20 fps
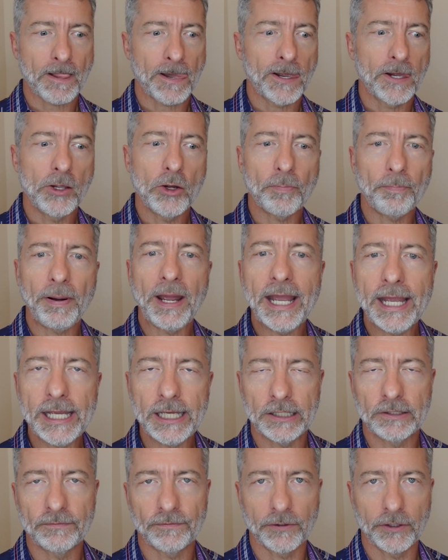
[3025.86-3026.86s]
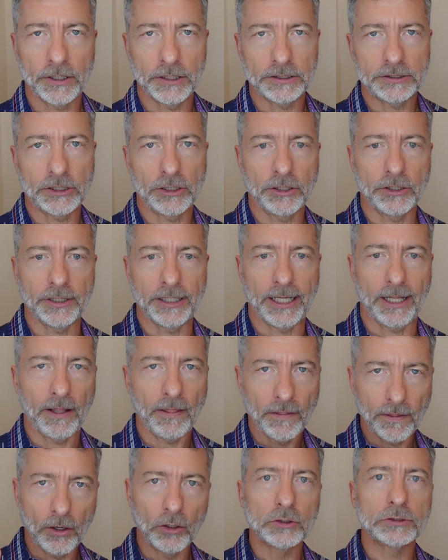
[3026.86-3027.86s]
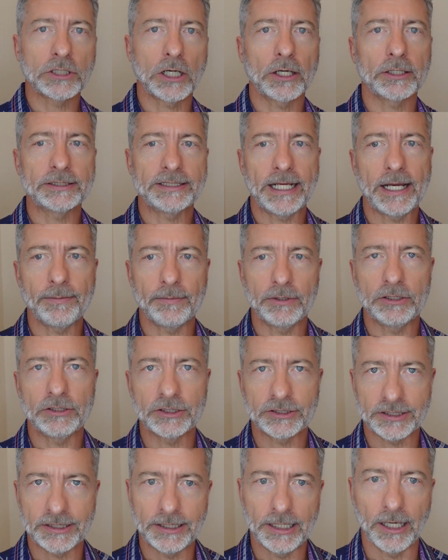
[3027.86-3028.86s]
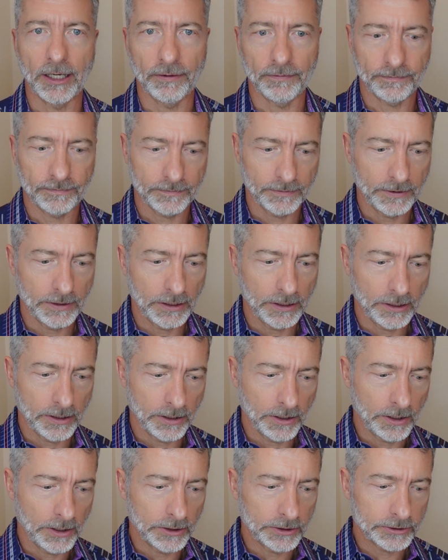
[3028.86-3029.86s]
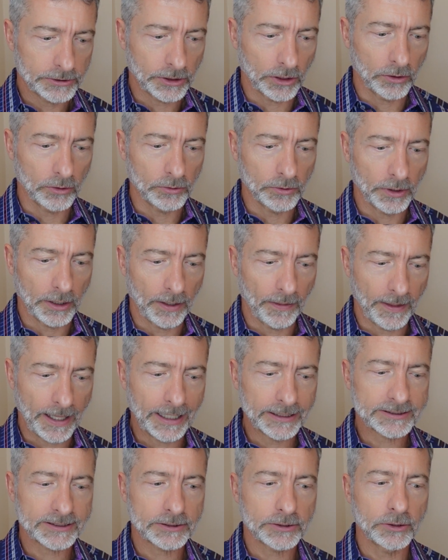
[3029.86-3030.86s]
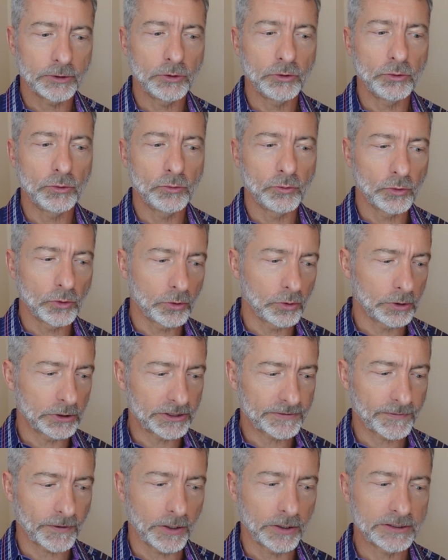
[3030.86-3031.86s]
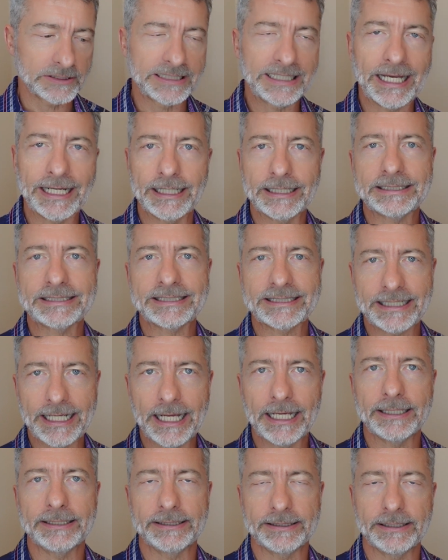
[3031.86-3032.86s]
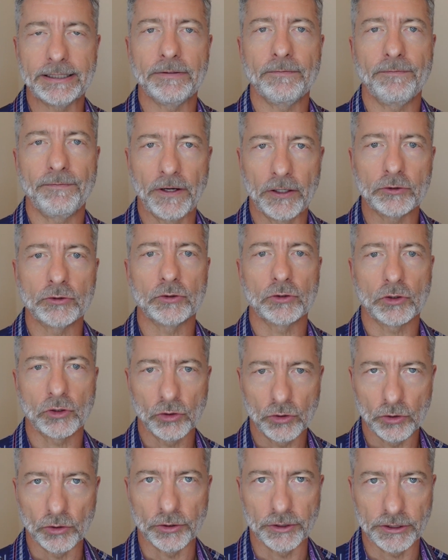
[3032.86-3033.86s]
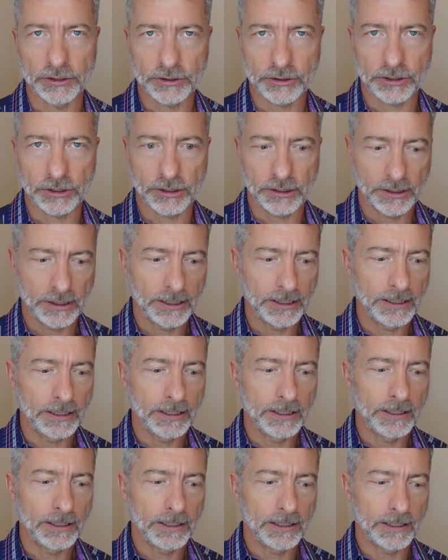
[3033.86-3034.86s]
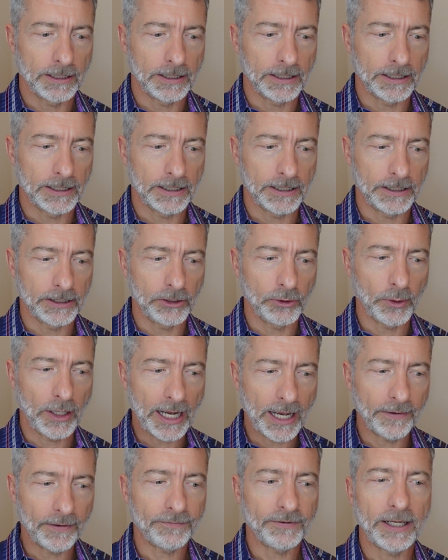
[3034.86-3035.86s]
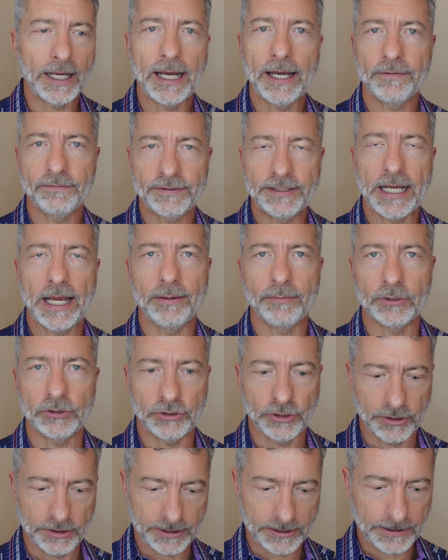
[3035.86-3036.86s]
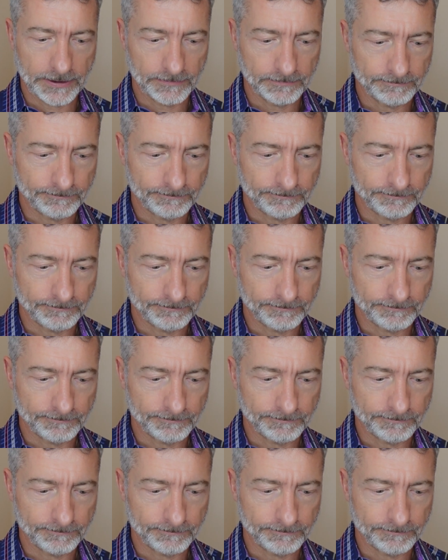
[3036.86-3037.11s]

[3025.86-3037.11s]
You're paying for an attorney. Those are damages enough. So, and that's the new rule as far as getting standard in federal court. You have to have damages.